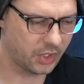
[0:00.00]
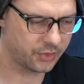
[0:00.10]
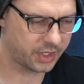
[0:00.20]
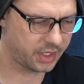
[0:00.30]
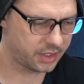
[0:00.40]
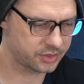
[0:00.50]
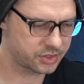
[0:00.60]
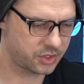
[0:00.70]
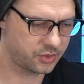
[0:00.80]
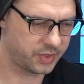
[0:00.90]
Okay,
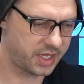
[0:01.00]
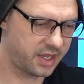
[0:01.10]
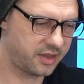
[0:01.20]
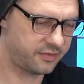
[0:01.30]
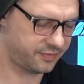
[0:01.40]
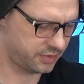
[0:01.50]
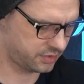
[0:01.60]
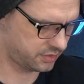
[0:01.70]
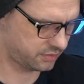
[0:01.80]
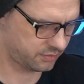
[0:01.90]
so we have,
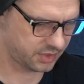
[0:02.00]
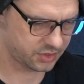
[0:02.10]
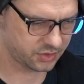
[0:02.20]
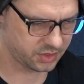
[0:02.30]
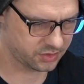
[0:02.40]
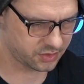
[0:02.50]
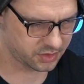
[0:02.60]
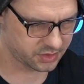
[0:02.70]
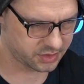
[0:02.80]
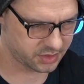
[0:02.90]
make sure these are
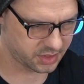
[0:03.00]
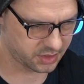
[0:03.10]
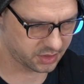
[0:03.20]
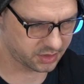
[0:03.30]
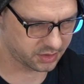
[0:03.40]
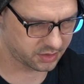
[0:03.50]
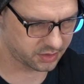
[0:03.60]
all snug.